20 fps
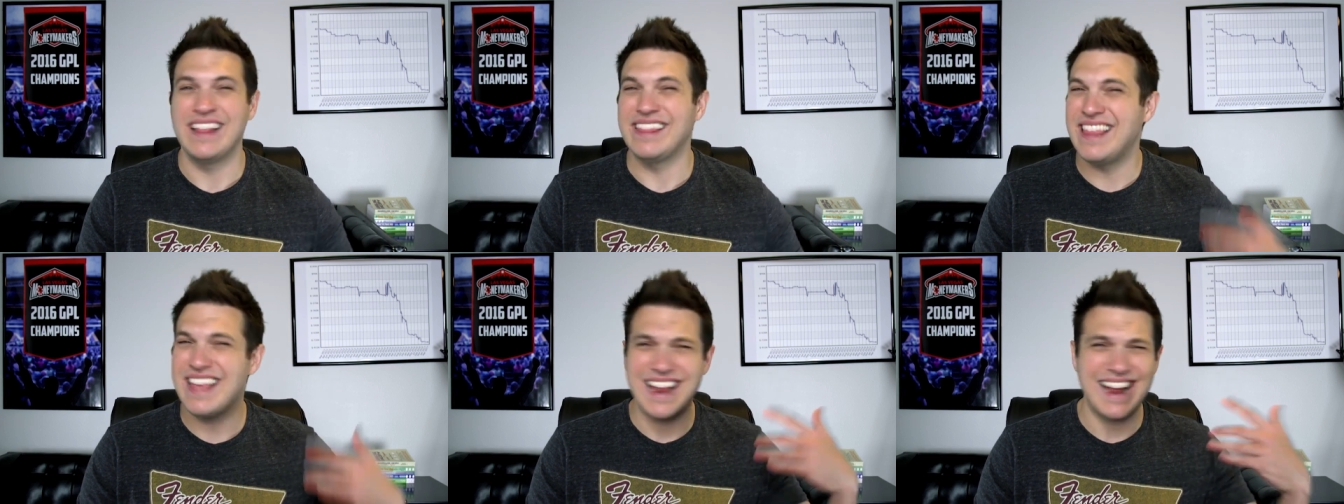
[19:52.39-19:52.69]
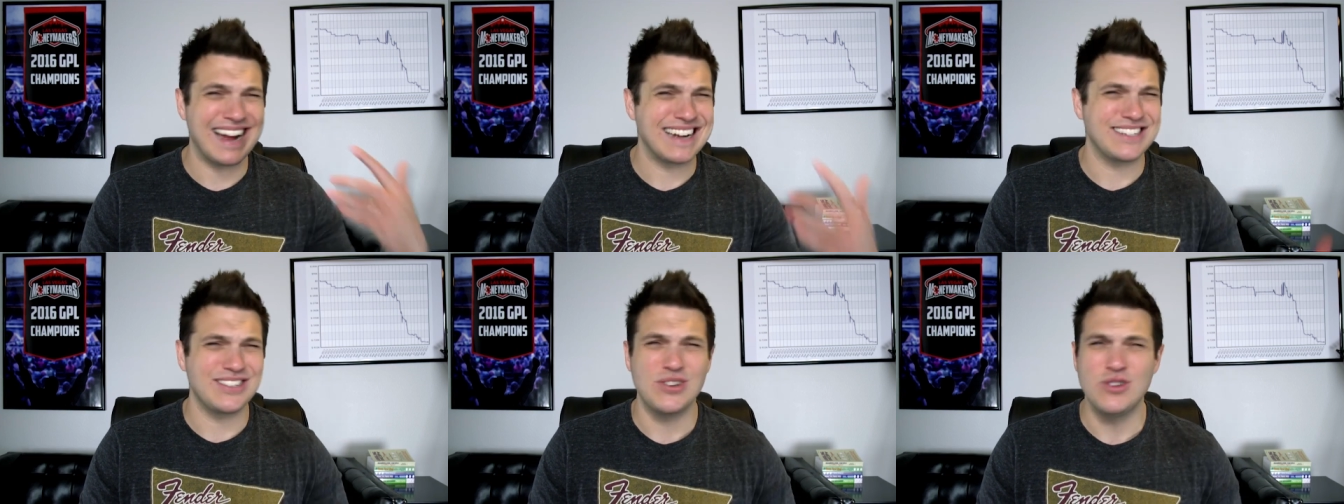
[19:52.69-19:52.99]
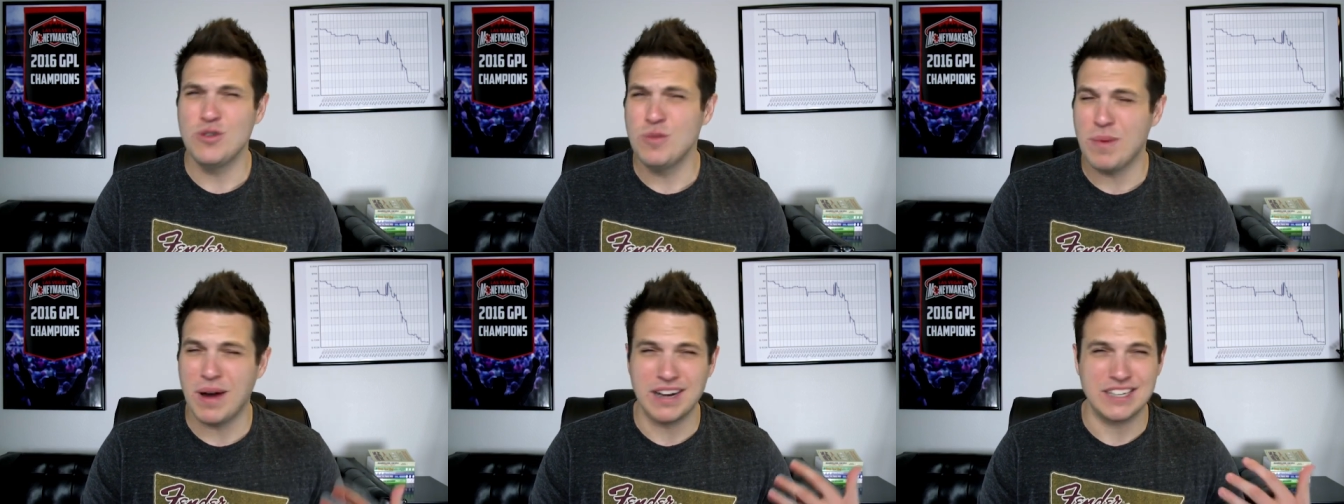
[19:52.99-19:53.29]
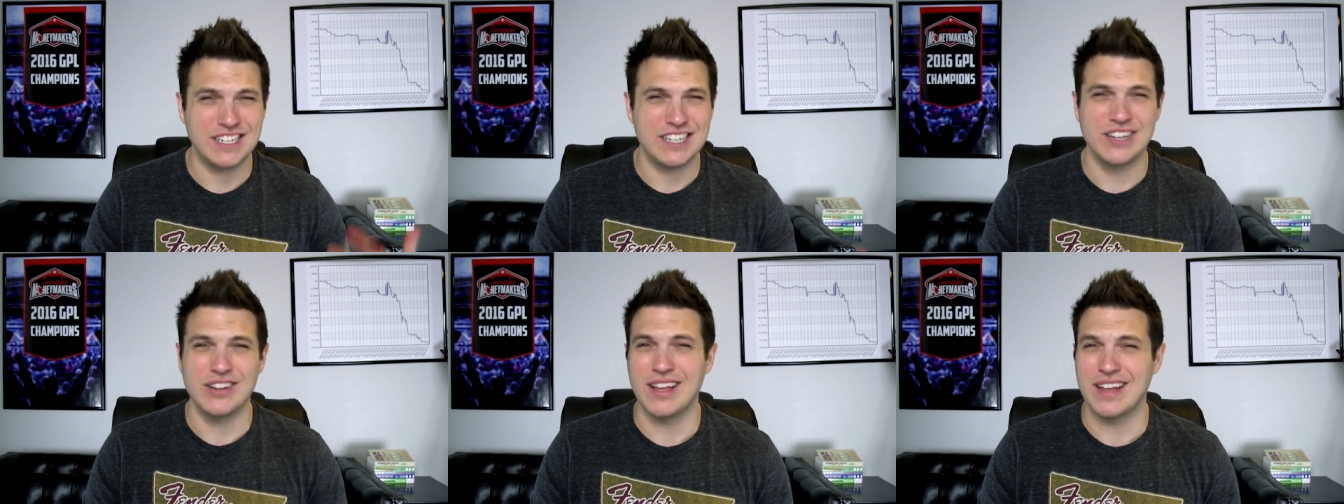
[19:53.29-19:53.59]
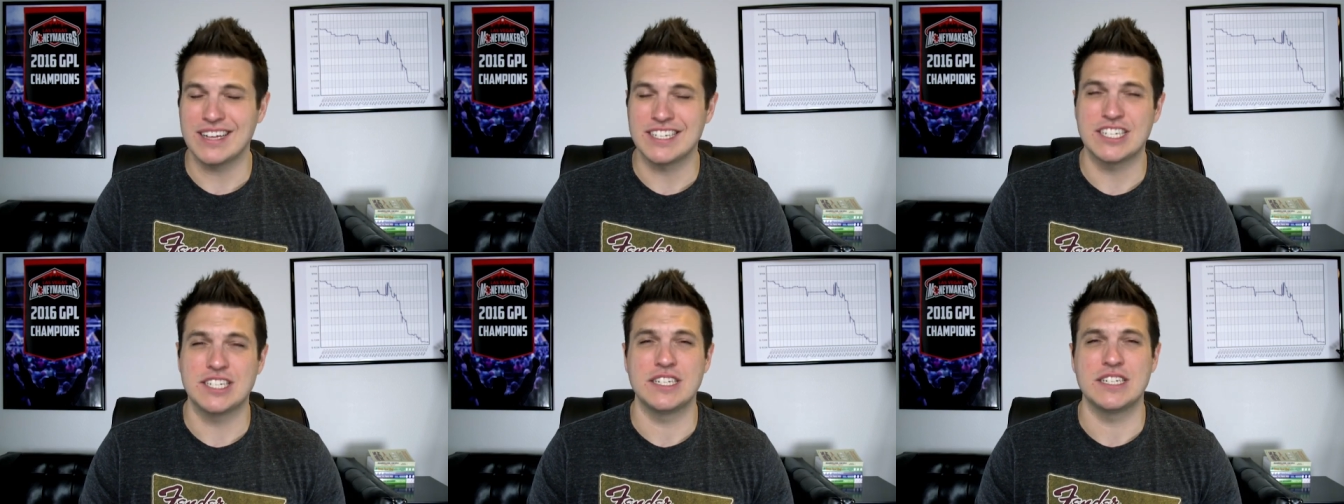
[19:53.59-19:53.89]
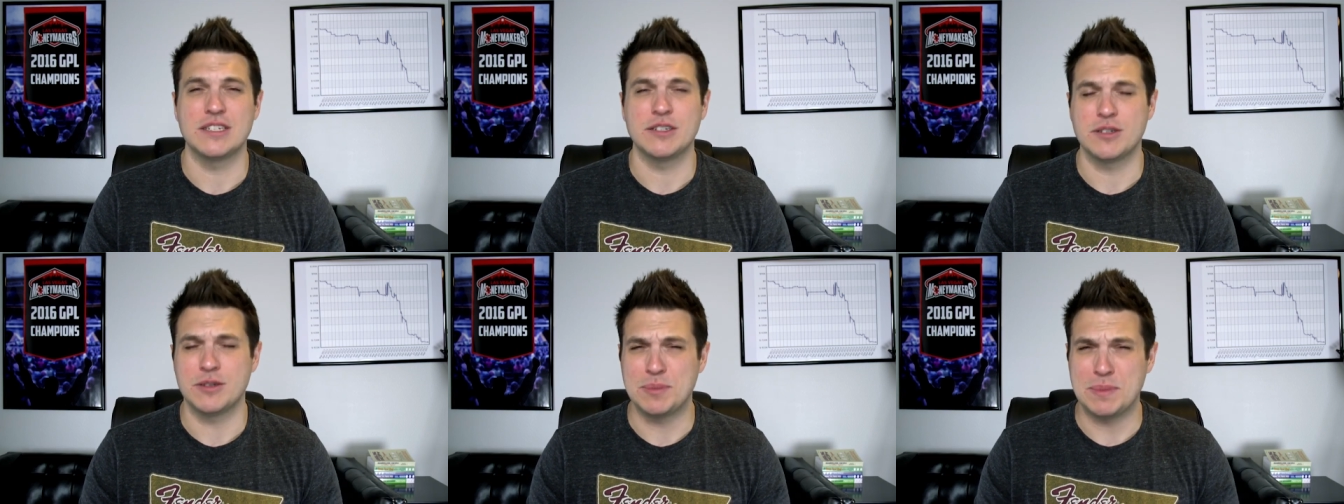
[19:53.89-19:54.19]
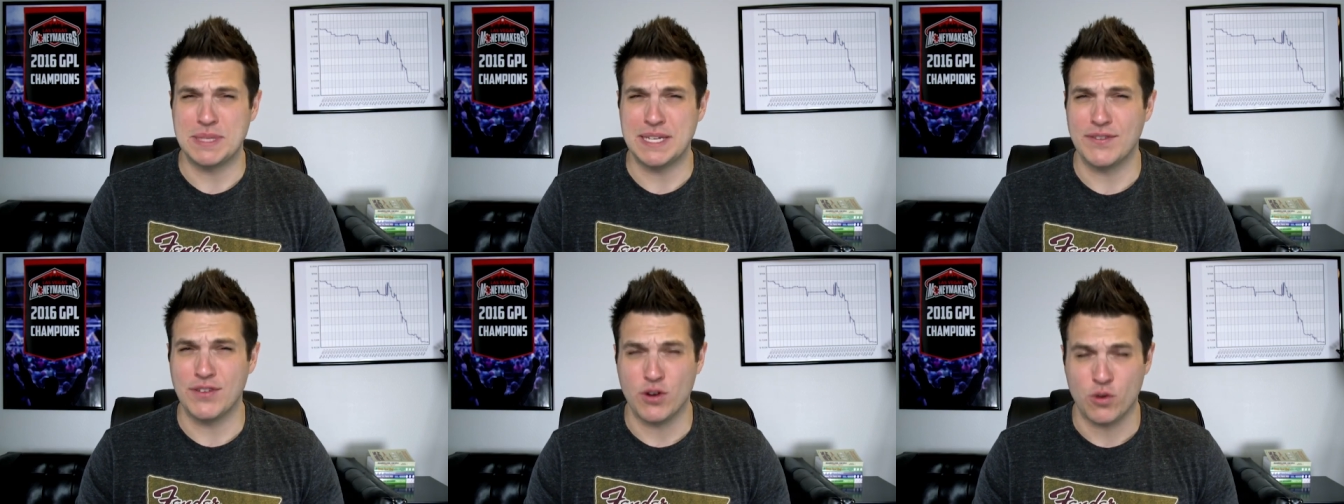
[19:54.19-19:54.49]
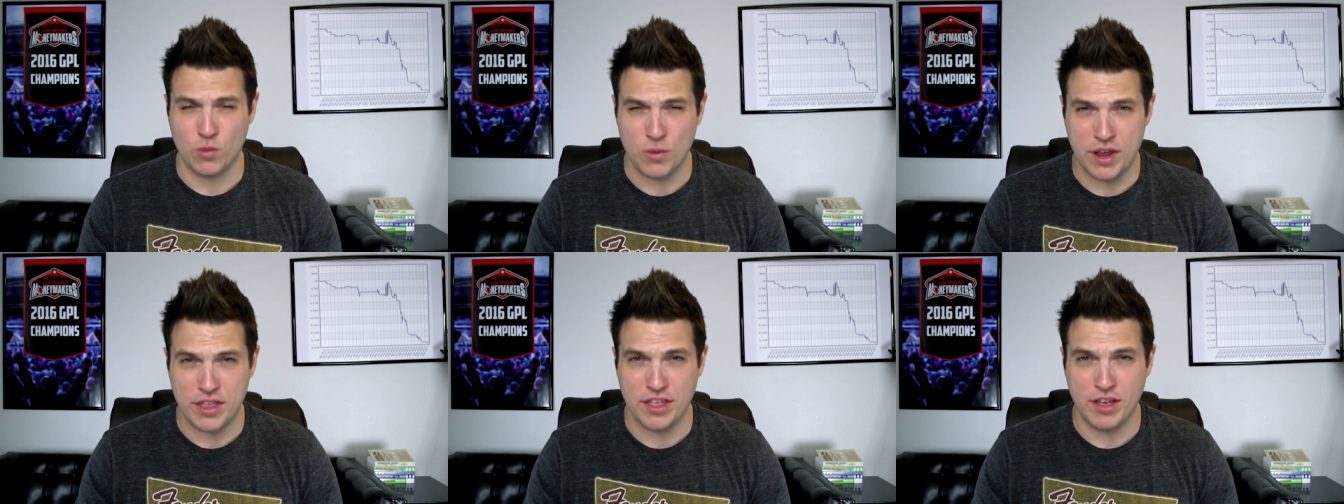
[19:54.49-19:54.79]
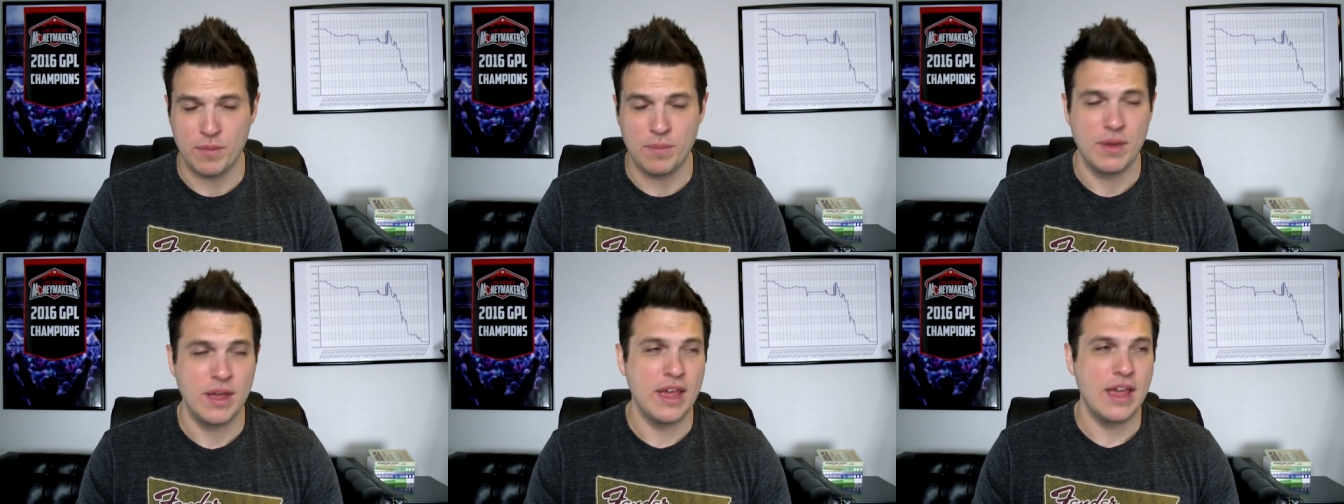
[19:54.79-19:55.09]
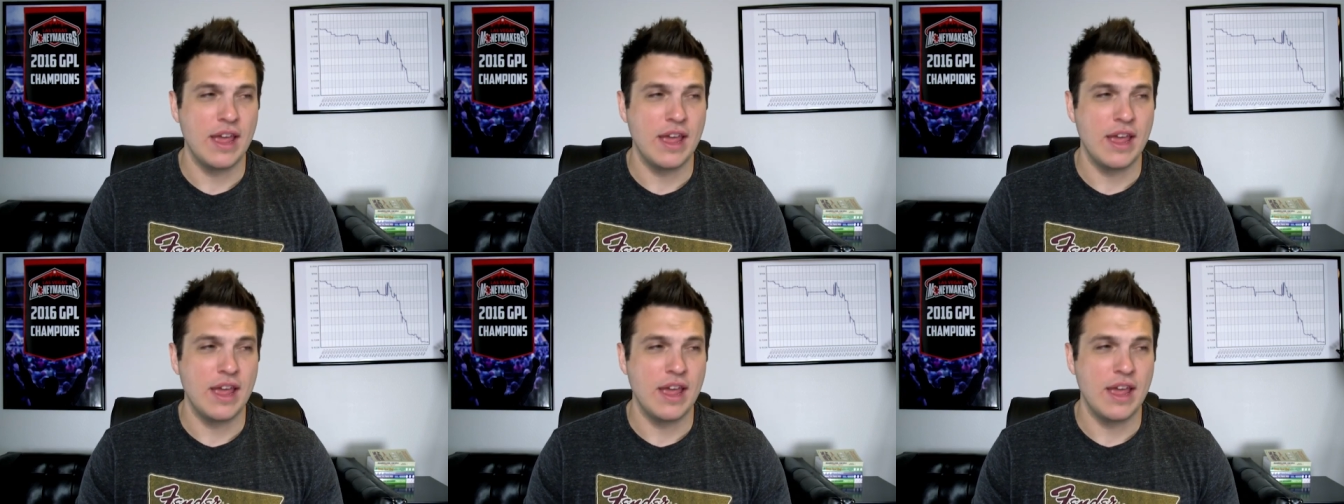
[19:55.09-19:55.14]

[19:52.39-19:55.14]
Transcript: they got too much into like a specific rhythm